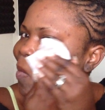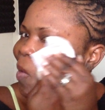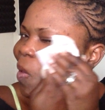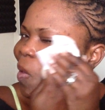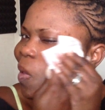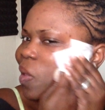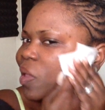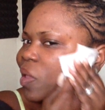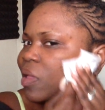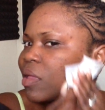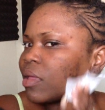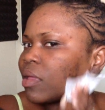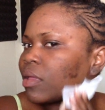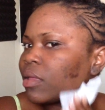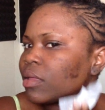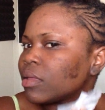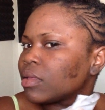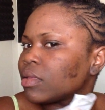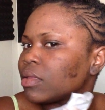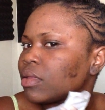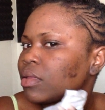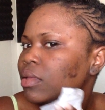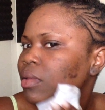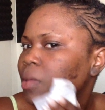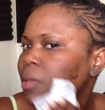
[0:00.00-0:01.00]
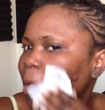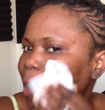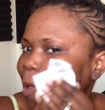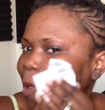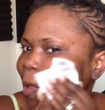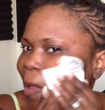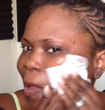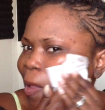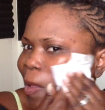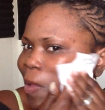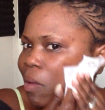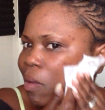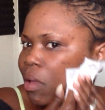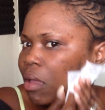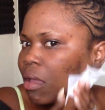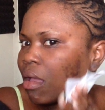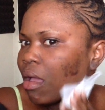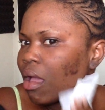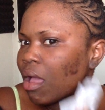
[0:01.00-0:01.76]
(silence)